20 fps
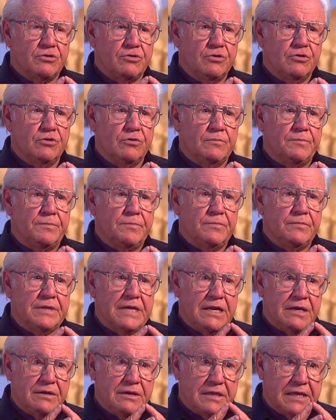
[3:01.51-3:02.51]
group
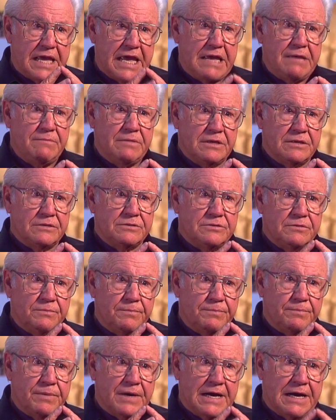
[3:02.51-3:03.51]
that came into
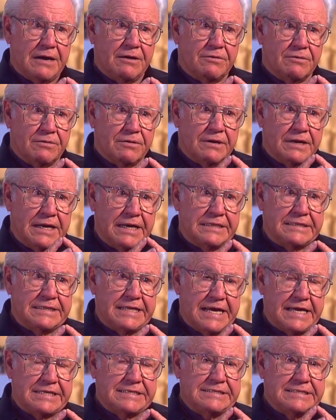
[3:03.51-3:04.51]
power at
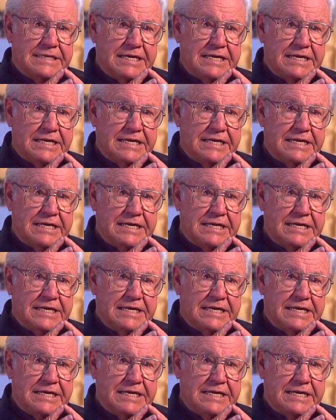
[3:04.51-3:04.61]
that